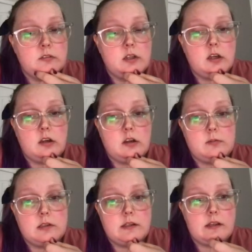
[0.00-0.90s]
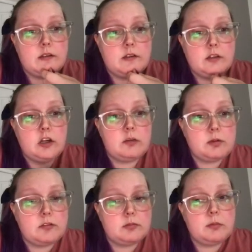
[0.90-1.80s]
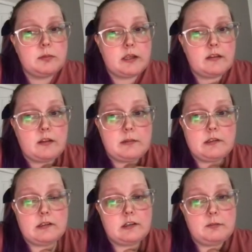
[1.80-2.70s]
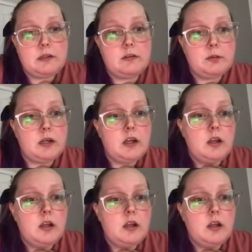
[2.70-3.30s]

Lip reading: And that's, I'm comfortable making that business expense, but